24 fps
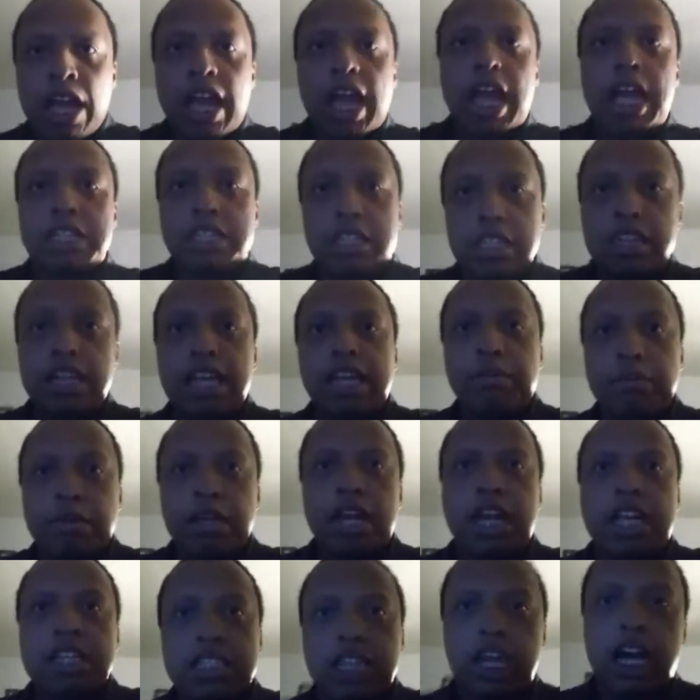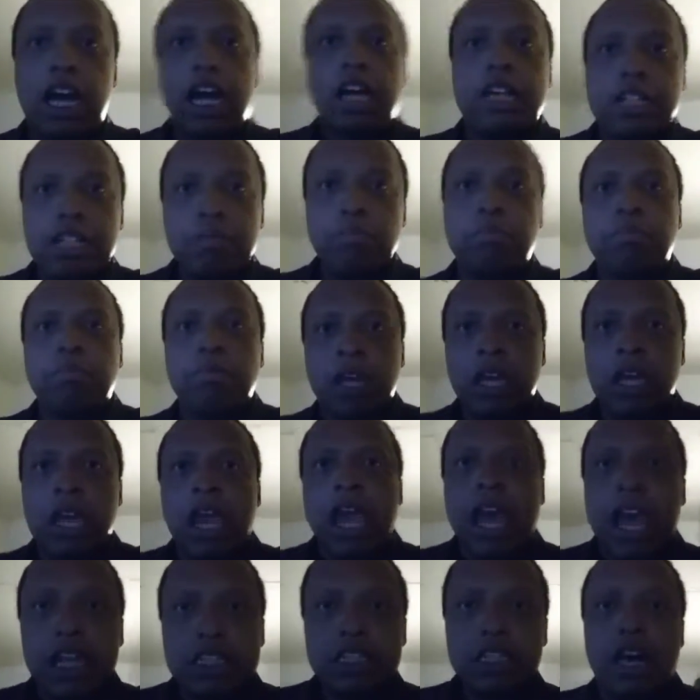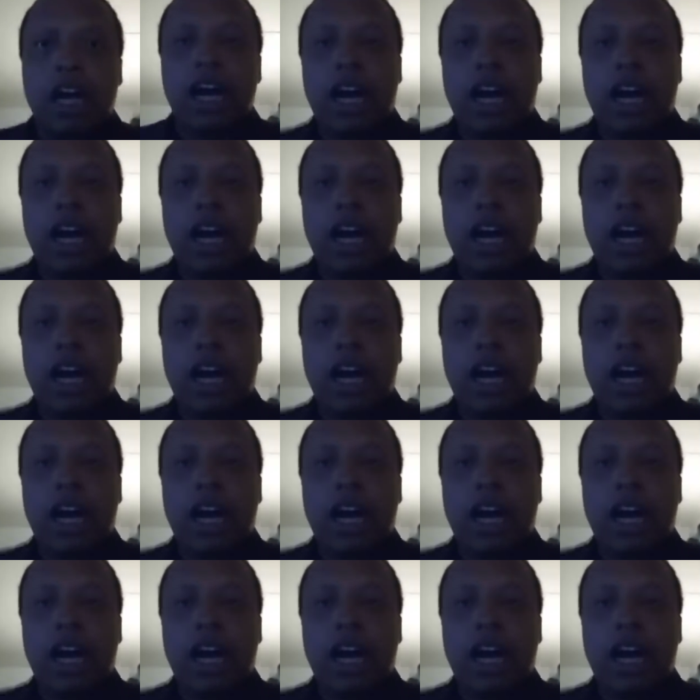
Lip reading: as an